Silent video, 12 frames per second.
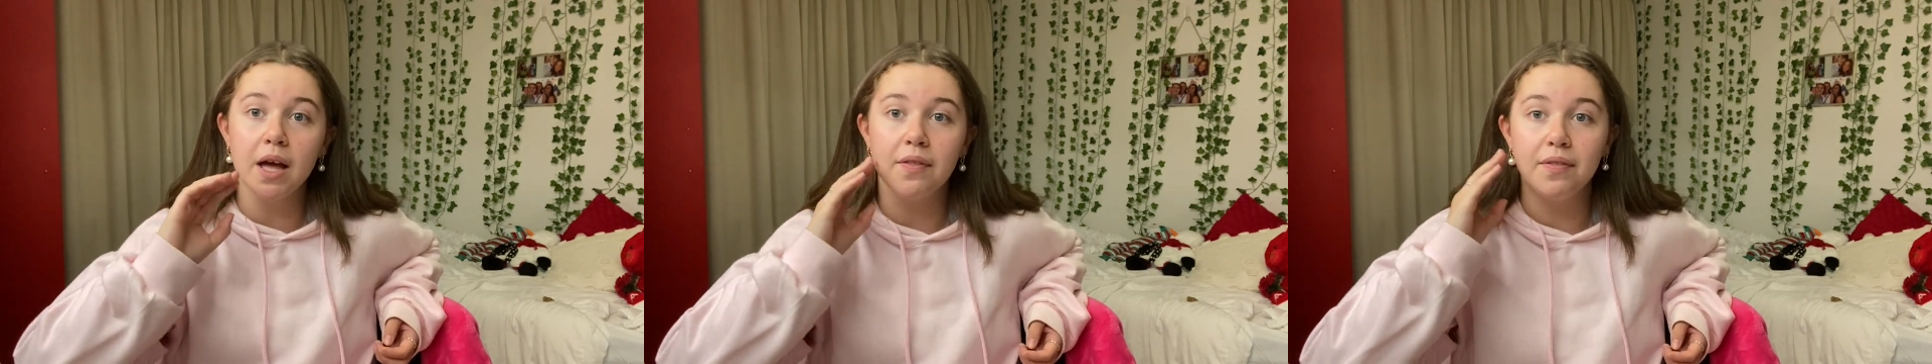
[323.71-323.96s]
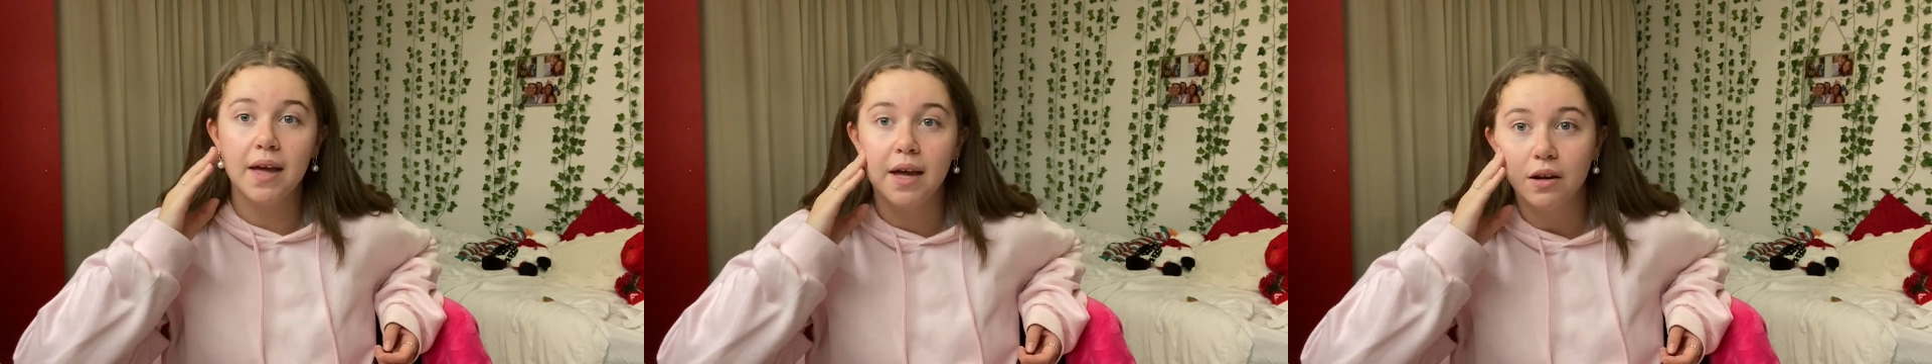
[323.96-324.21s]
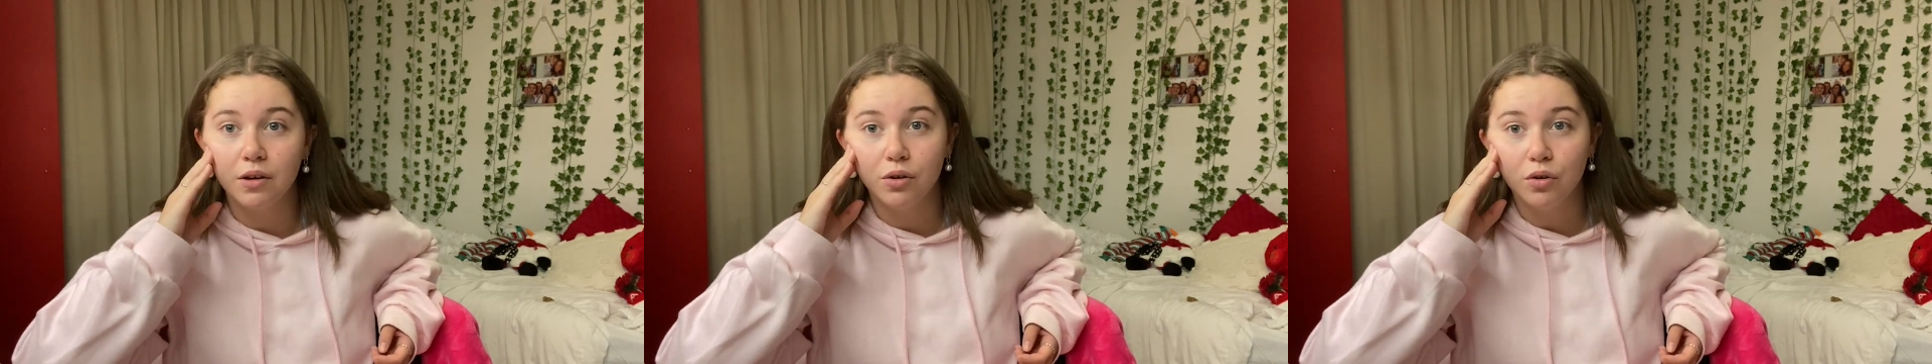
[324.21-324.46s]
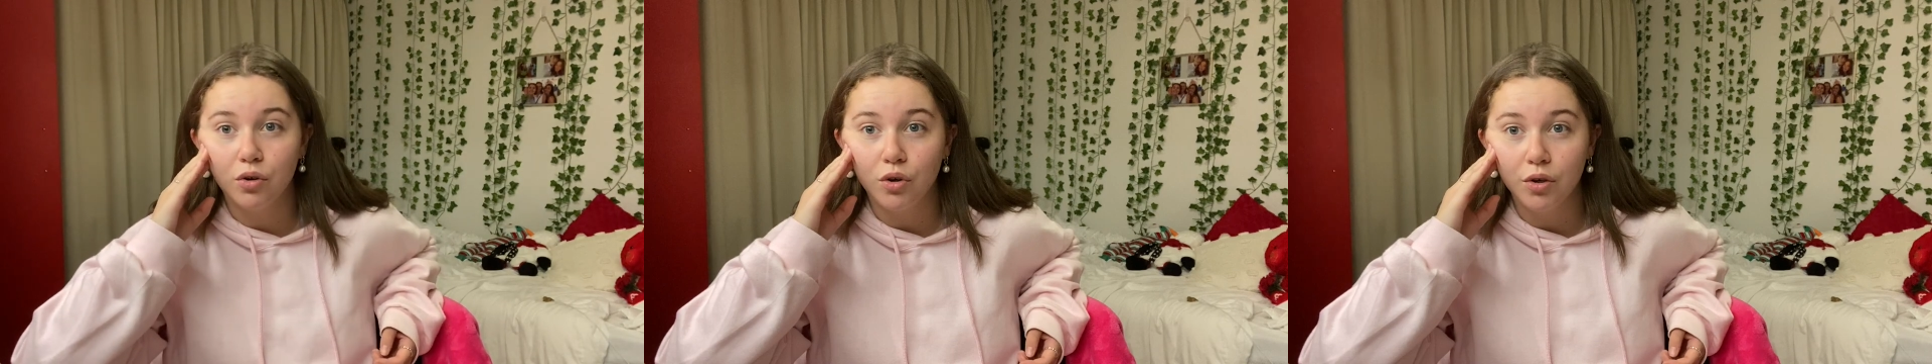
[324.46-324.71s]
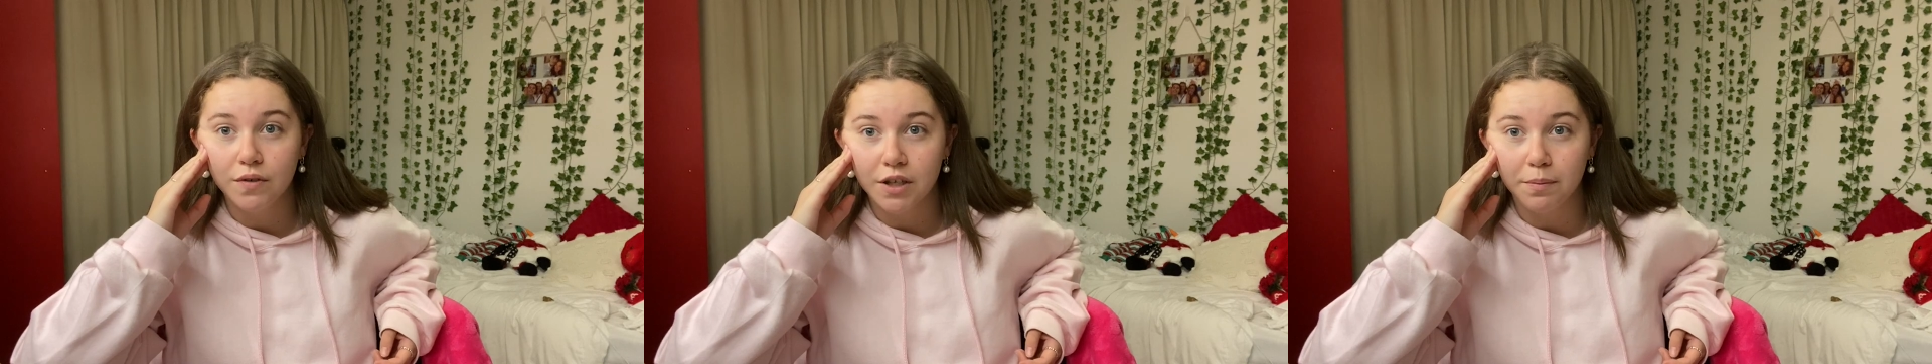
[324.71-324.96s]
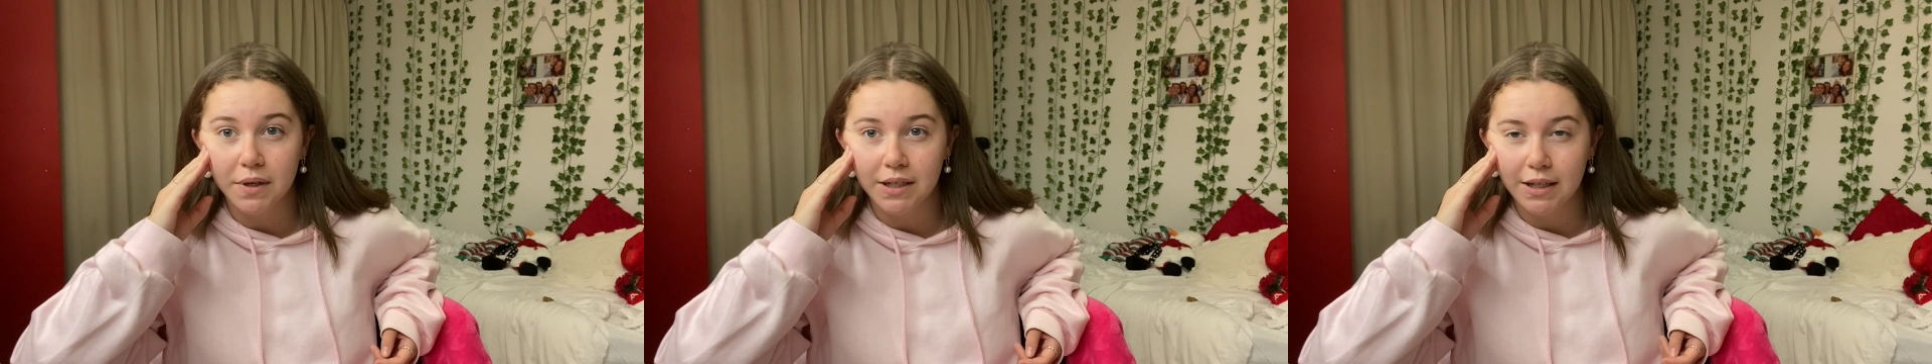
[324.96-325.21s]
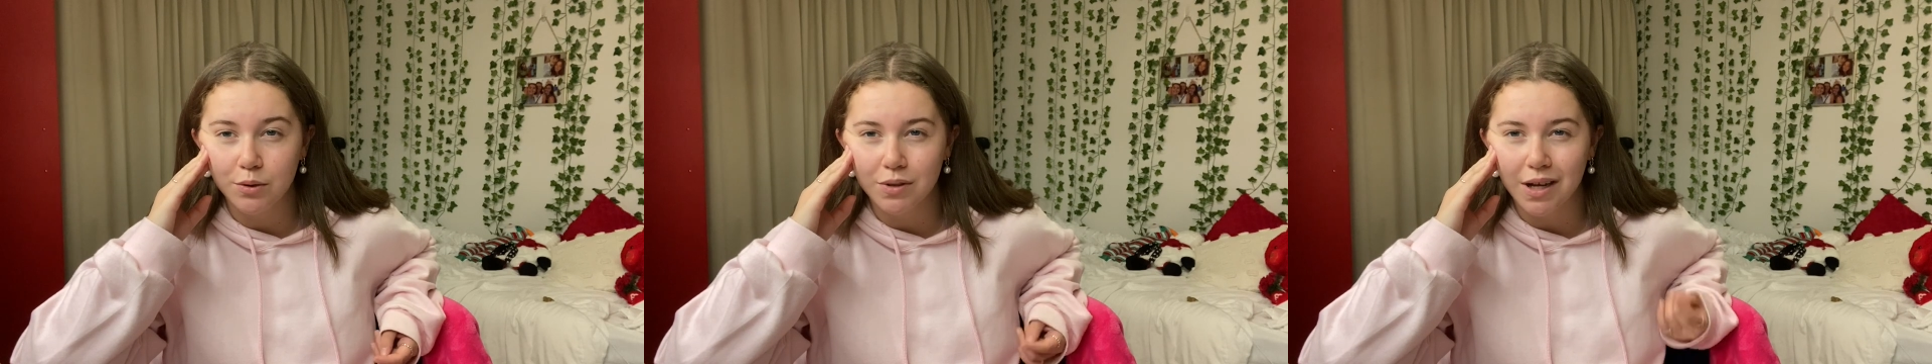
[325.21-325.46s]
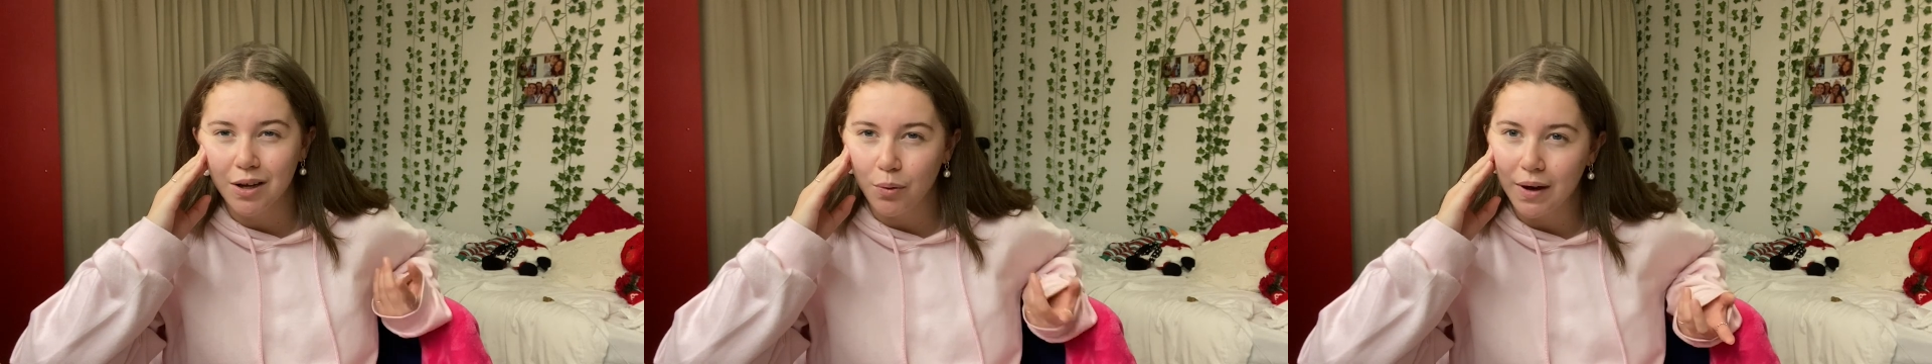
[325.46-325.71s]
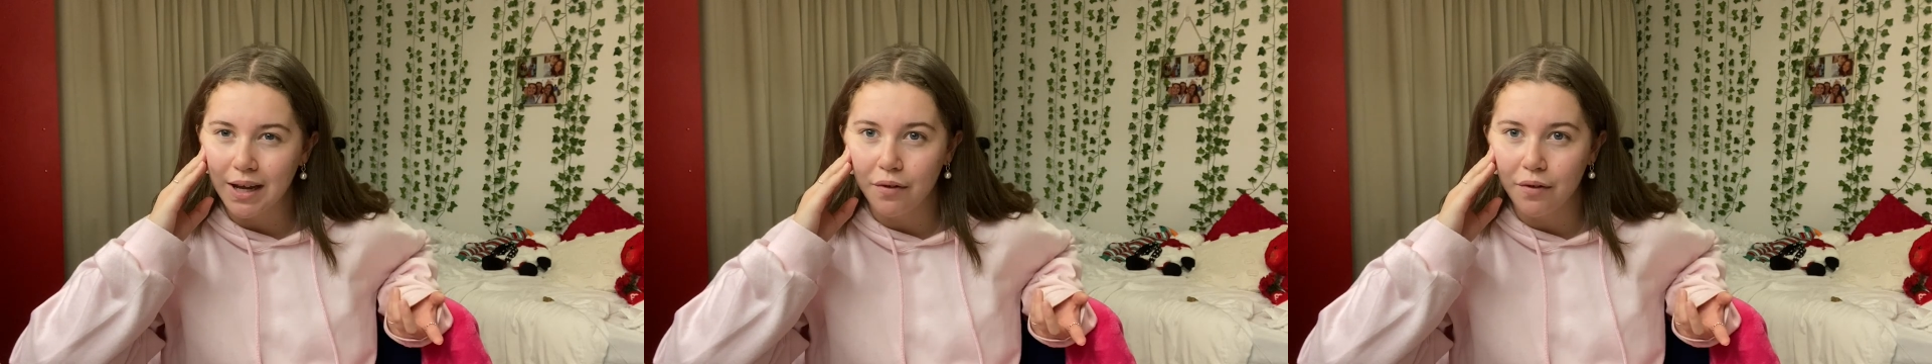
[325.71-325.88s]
and then all of a sudden my dad was like, wait,